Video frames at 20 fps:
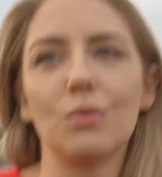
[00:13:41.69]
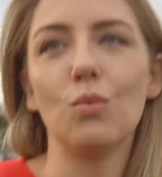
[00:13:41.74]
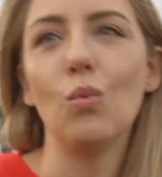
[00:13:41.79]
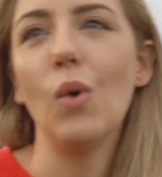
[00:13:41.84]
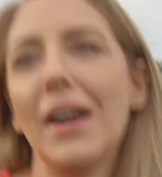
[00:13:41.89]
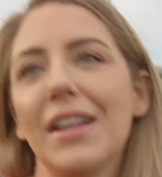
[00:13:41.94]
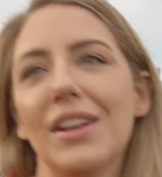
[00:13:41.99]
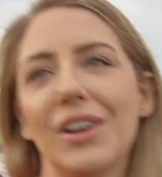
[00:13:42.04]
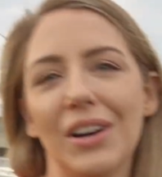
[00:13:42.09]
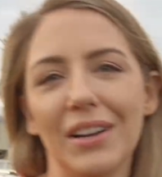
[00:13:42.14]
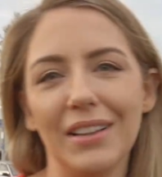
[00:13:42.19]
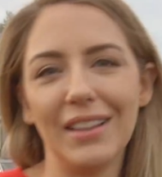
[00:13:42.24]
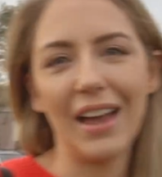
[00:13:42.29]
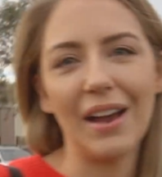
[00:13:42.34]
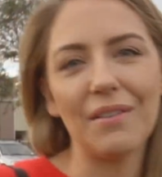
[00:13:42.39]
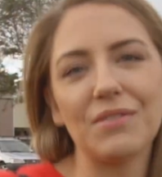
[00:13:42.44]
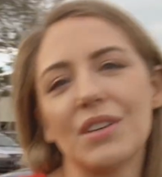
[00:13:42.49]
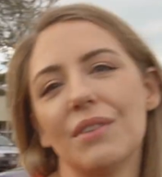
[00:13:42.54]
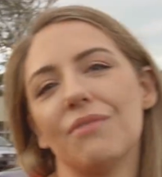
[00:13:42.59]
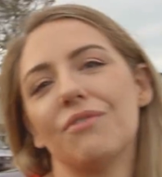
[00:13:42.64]
Why not?
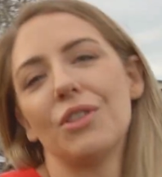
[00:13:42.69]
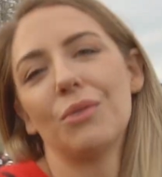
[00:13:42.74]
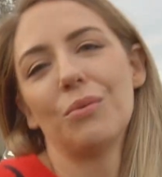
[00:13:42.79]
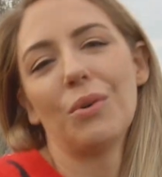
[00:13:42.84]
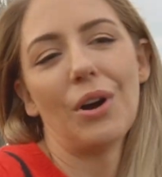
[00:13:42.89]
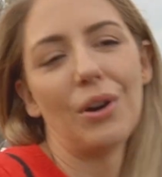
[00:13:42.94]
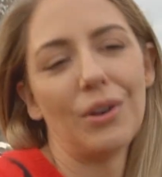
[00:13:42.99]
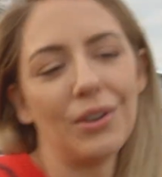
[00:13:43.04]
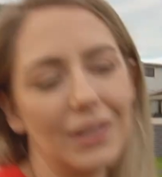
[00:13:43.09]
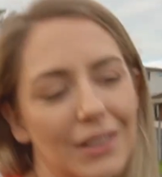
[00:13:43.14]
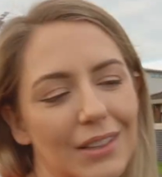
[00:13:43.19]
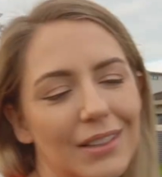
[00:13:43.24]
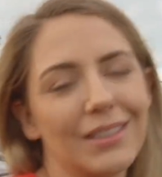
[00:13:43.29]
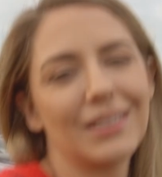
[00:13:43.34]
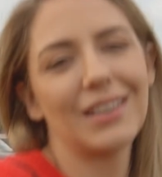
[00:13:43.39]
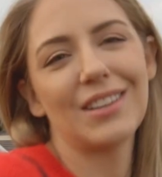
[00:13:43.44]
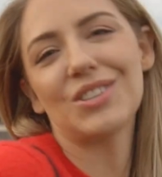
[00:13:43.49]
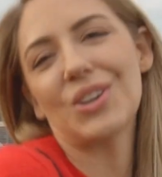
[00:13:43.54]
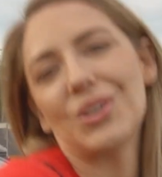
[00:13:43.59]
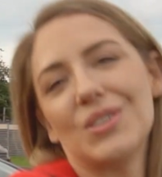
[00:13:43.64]
Have some for the road.
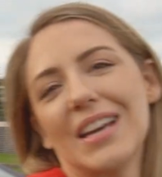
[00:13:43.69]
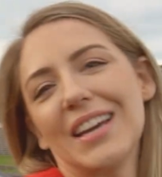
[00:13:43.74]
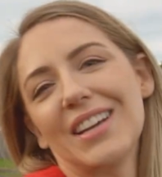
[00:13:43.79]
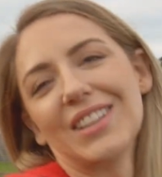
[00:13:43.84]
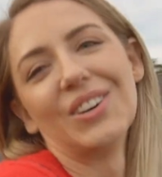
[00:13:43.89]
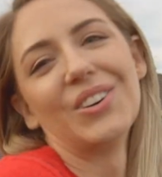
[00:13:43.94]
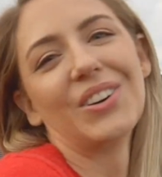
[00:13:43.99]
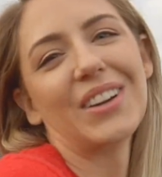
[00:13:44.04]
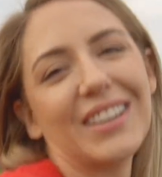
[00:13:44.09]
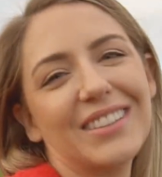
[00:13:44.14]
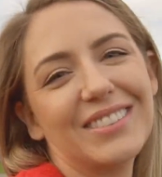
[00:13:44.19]
Let's go take a look.